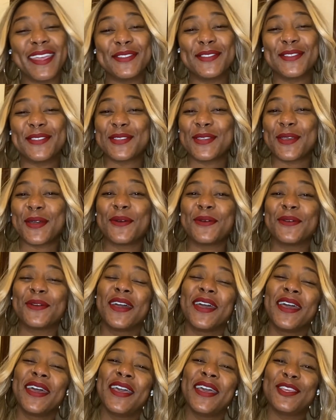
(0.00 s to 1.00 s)
and so,
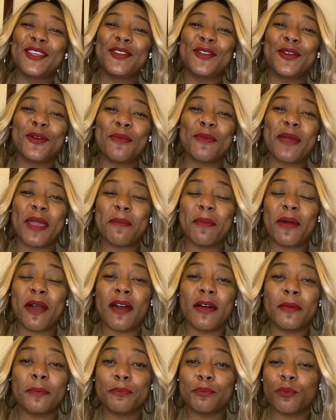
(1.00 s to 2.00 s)
you know, my
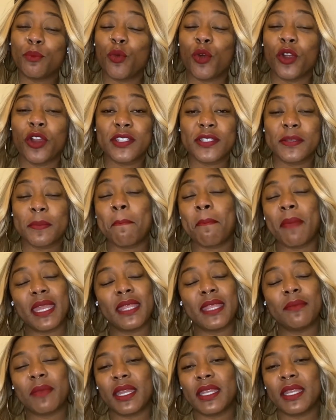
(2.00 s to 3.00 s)
mom worked
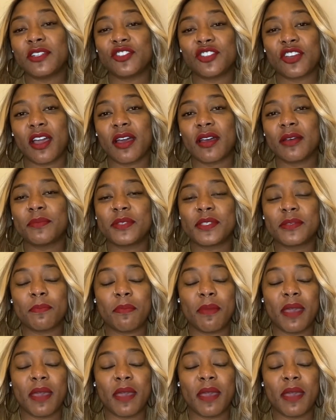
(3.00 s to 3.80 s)
many, many jobs.